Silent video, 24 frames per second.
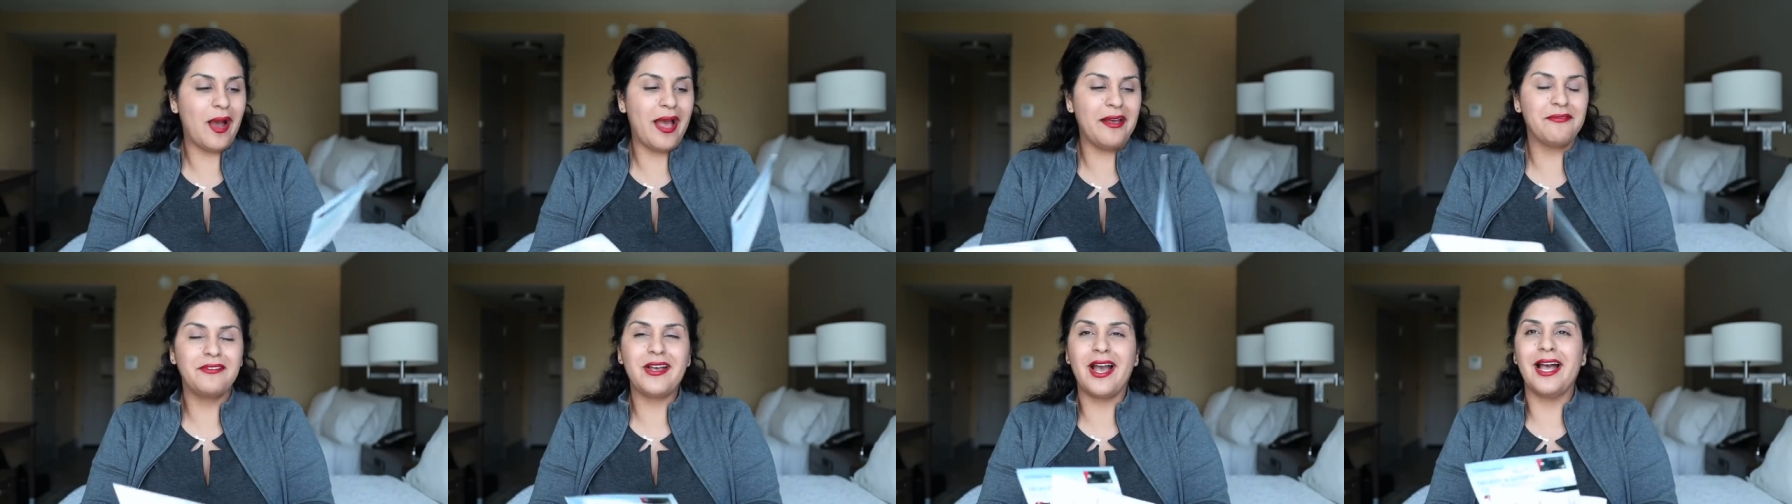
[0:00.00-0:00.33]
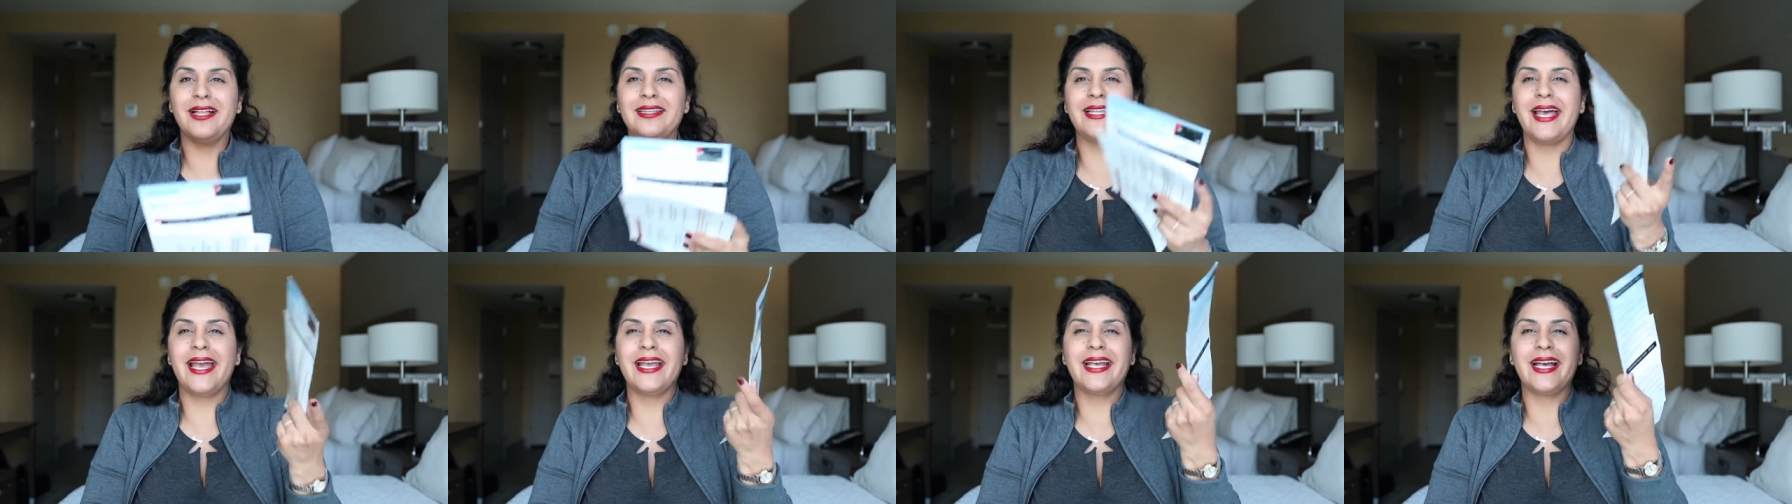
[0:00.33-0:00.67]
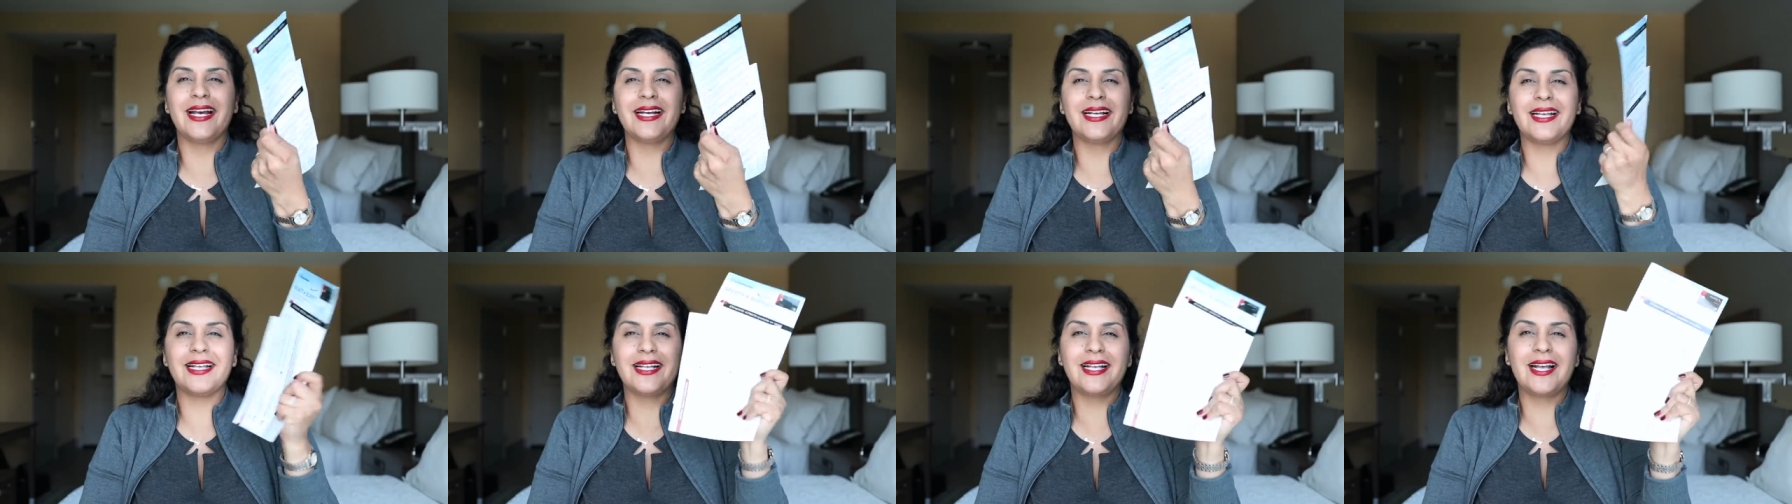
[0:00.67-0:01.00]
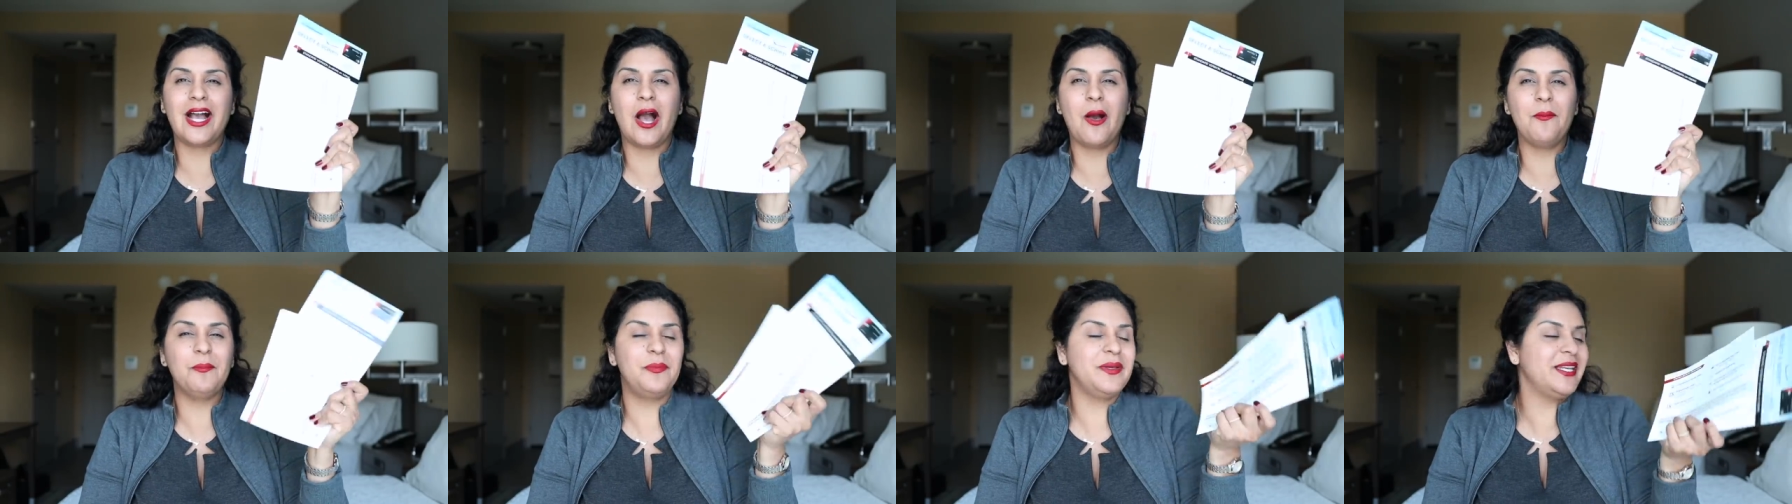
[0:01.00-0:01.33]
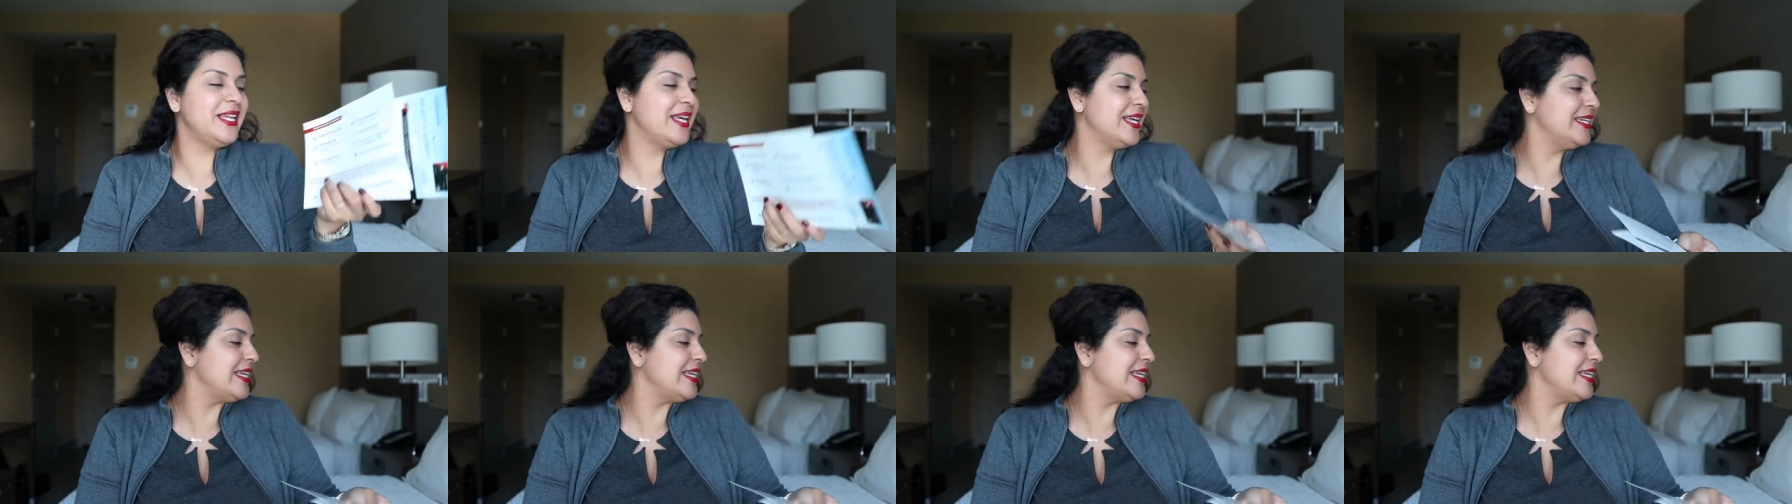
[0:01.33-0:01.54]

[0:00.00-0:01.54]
I've got like company